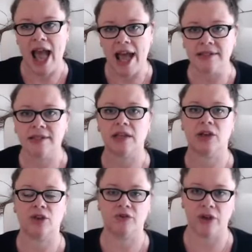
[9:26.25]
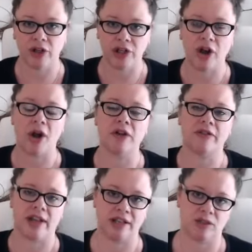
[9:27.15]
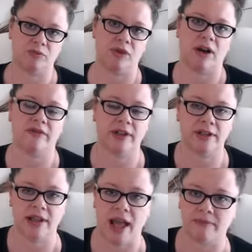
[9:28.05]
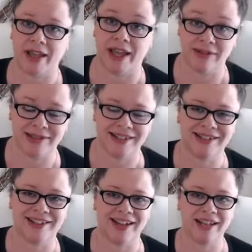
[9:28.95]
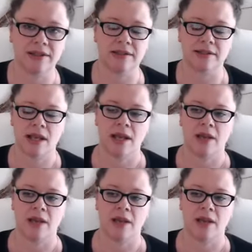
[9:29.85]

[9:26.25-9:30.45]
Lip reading: as they're converting over into private counselling clients.